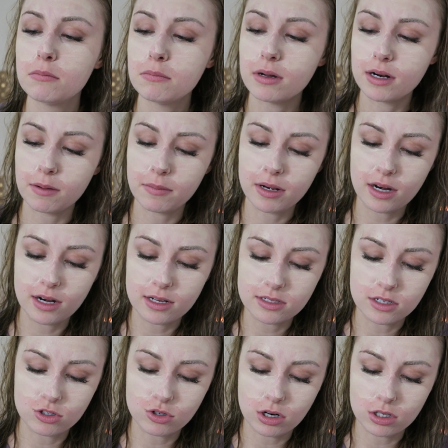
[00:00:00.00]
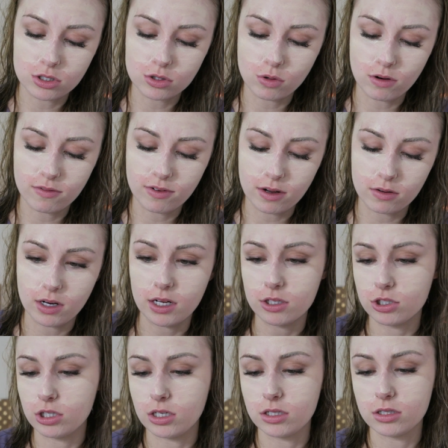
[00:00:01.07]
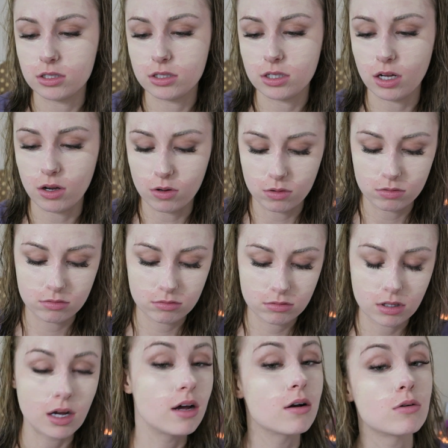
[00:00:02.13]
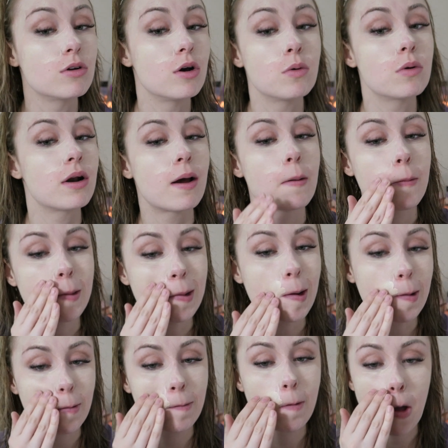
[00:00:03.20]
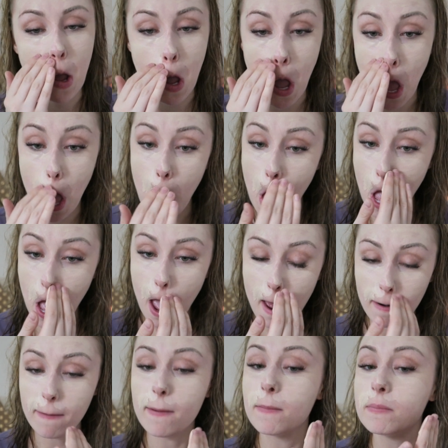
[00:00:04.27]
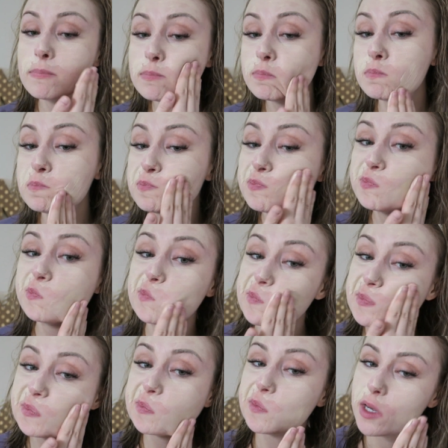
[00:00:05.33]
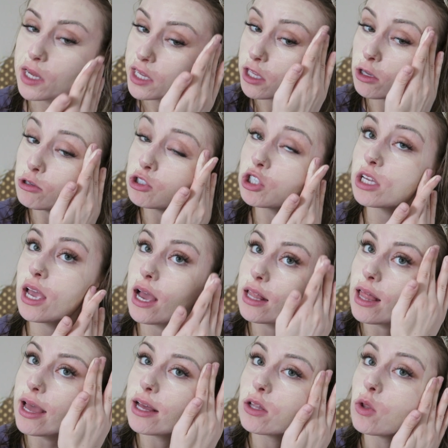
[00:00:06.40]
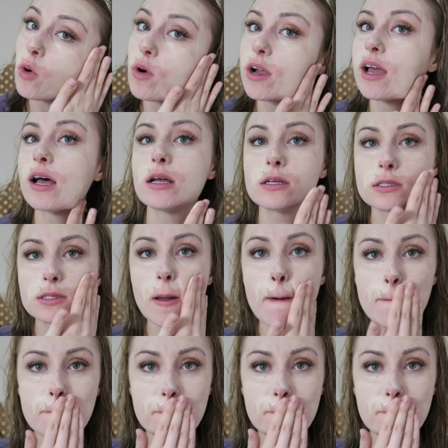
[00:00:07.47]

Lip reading: But I mean, it is a drugstore foundation, so I don't know what I don't know. Usually I like L'Oreal's.